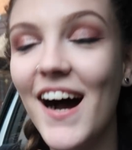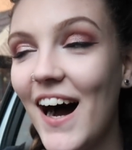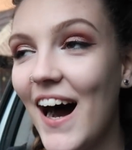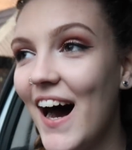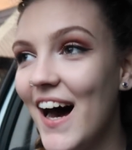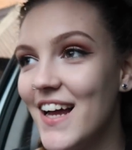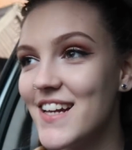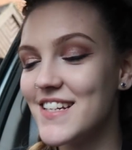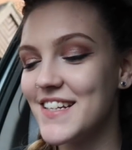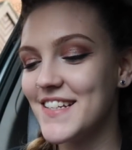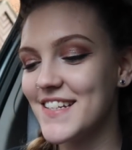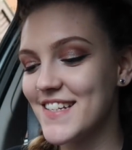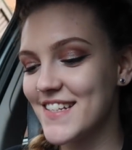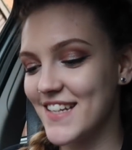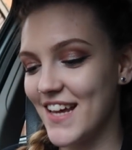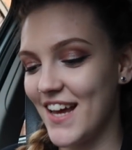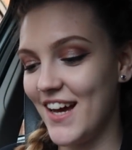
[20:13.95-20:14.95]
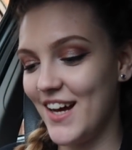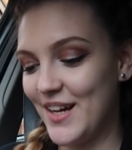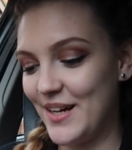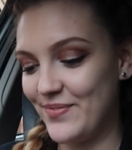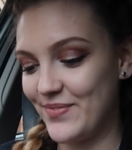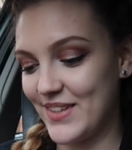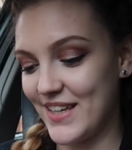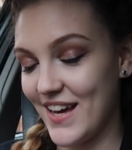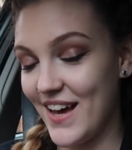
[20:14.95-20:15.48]
and
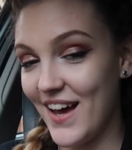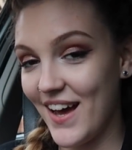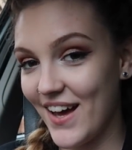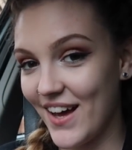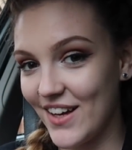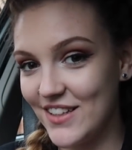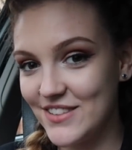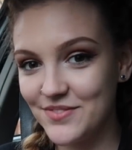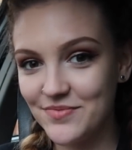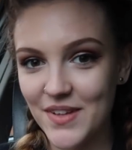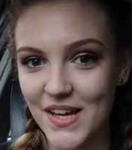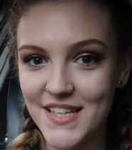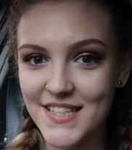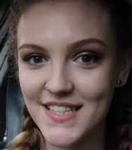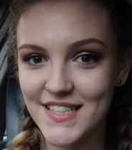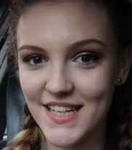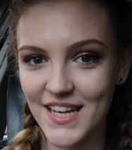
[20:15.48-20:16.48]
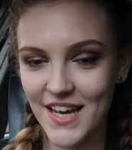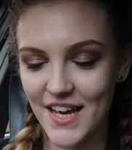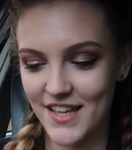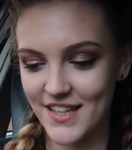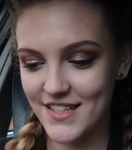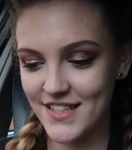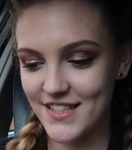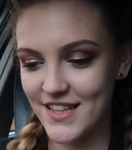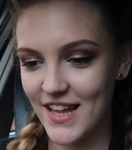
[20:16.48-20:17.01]
yeah, this is it,
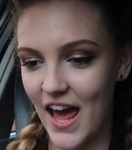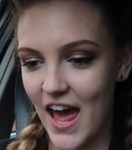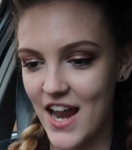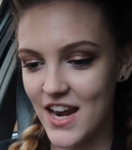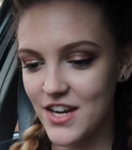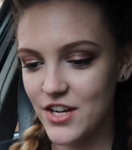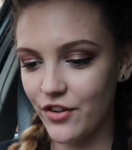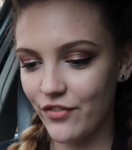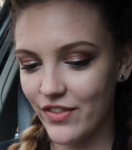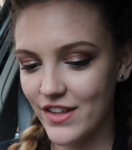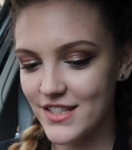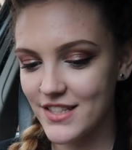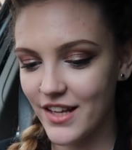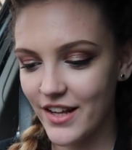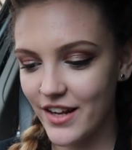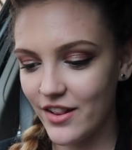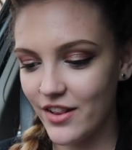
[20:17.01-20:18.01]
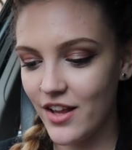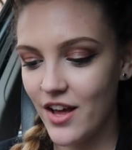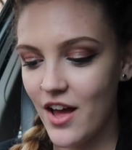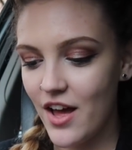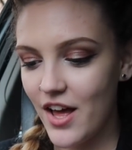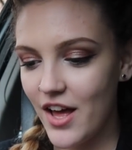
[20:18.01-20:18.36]
this is the end of this little